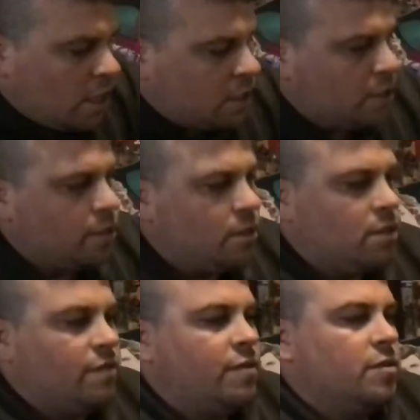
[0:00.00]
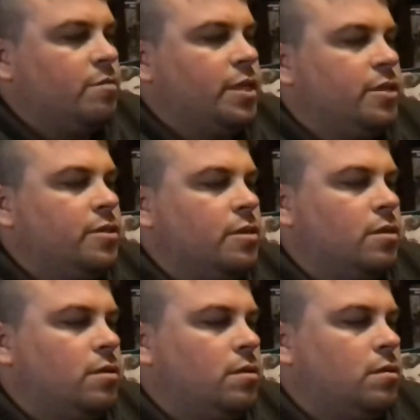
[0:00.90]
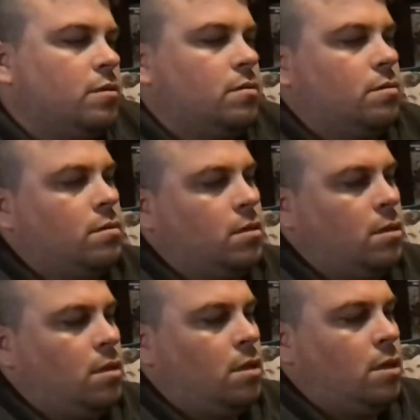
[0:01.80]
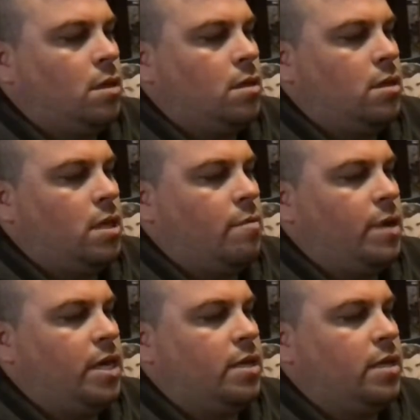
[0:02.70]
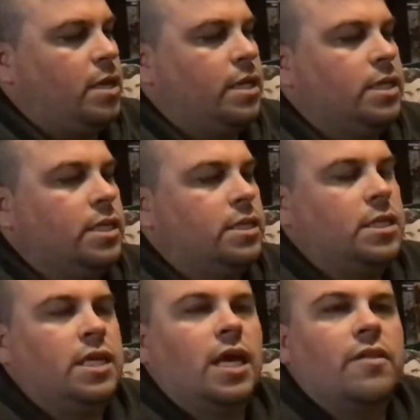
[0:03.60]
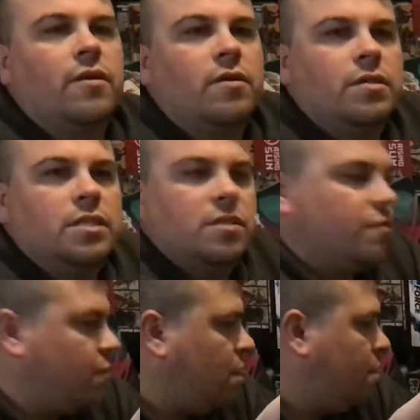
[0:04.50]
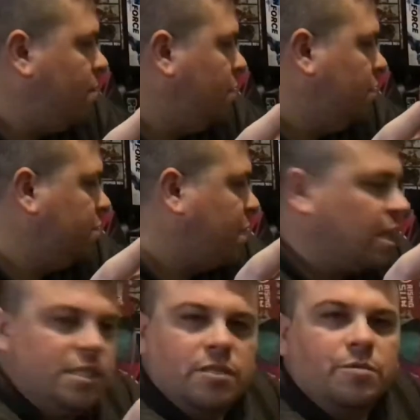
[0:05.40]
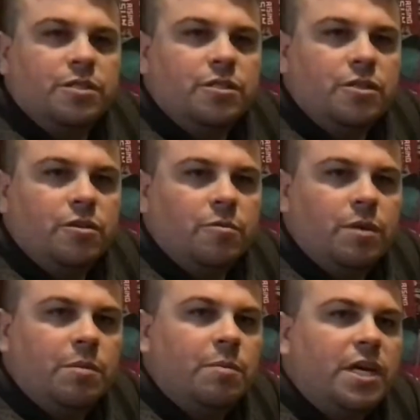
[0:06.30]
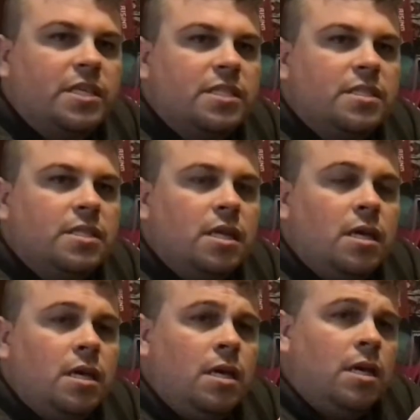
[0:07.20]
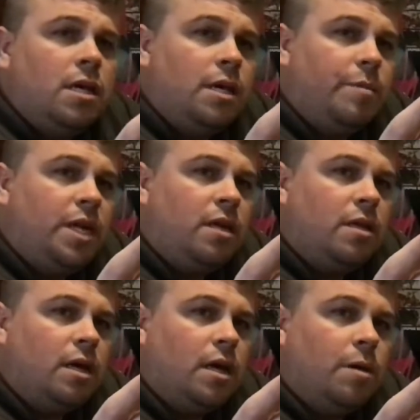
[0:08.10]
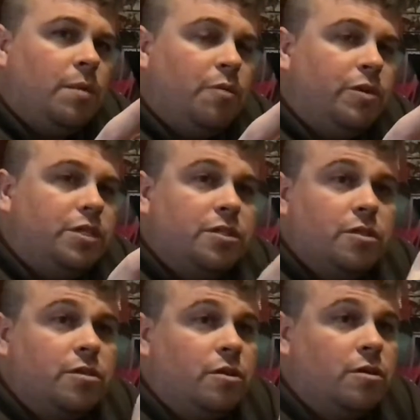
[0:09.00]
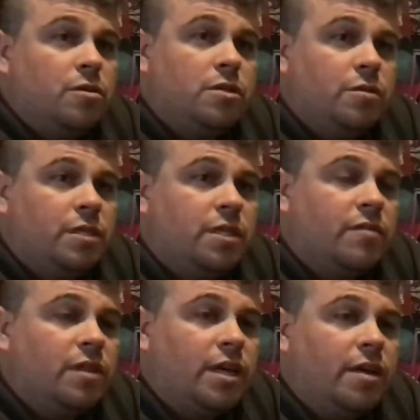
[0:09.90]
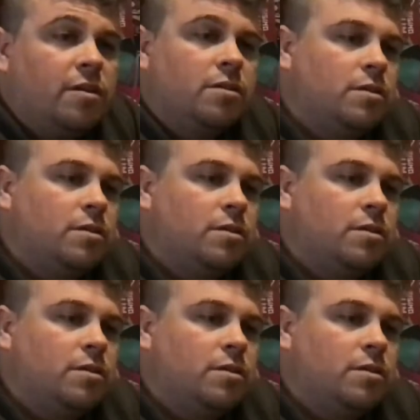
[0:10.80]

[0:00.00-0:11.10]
So this is the first miniature that Amanda and I did together. This is from those boxes, which I'll show you the Reaper boxes in a minute. And we just took turns doing different layers.